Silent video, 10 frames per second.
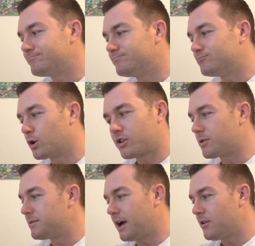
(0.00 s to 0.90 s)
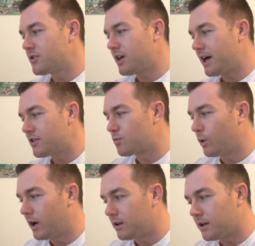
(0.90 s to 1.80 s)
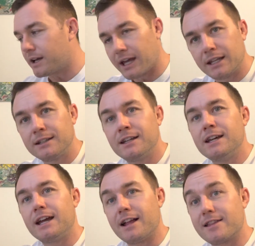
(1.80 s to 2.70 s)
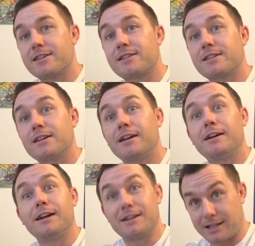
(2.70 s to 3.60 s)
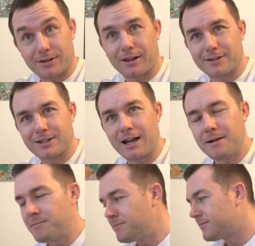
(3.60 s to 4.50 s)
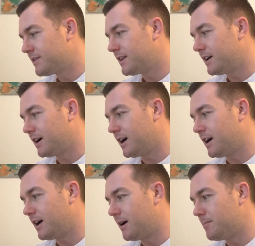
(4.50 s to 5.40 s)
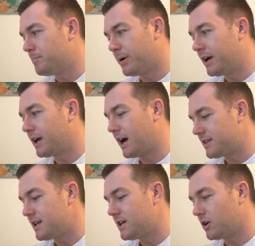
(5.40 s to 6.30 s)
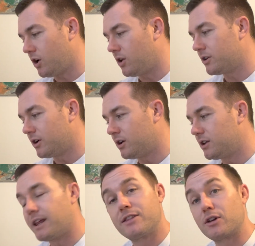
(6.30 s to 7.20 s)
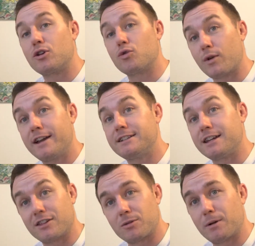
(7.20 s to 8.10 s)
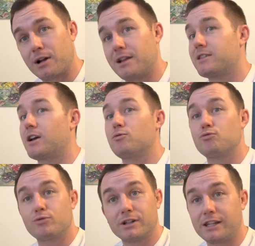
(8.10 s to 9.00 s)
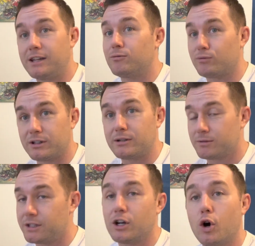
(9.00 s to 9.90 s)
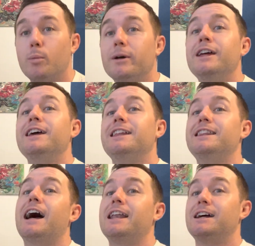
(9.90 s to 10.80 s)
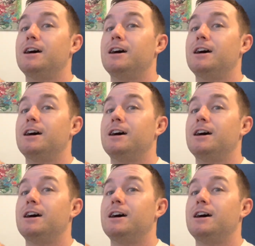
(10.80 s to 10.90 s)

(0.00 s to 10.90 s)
what are some downsides? Well, again, it takes a lot of time. But I think all in all, it's a great experience. I really, really, really hope that